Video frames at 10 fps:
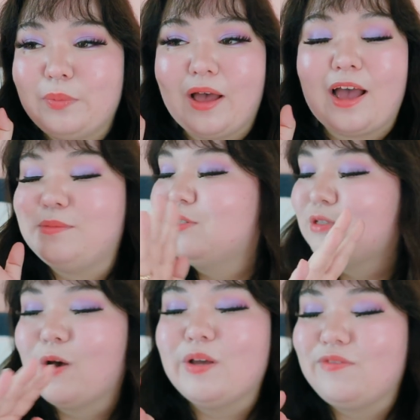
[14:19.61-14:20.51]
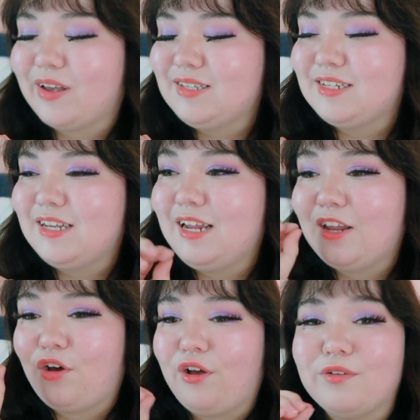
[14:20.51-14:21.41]
but I'm so invested
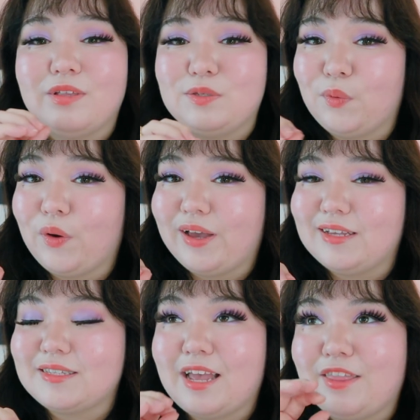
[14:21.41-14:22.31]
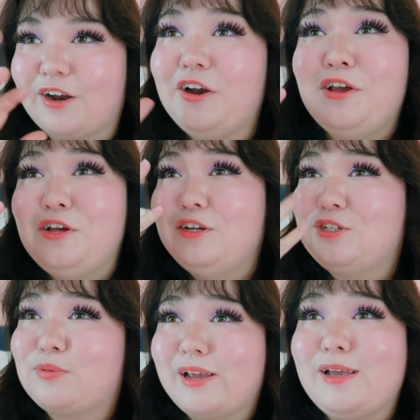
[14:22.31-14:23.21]
in all of these boys and their
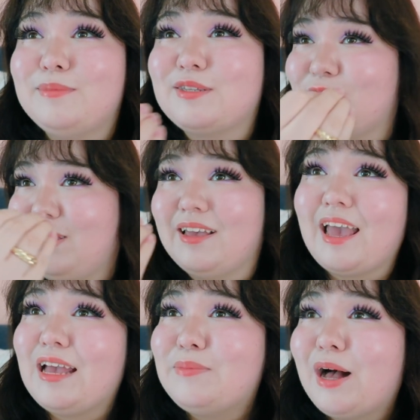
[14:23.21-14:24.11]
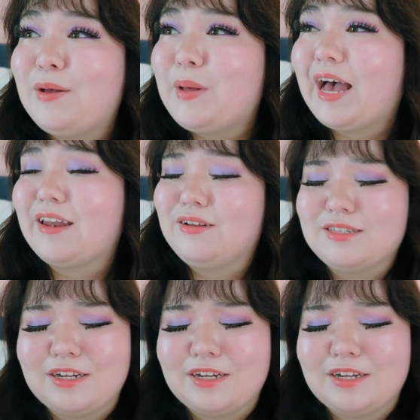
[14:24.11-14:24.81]
dreams of being K-pop idols.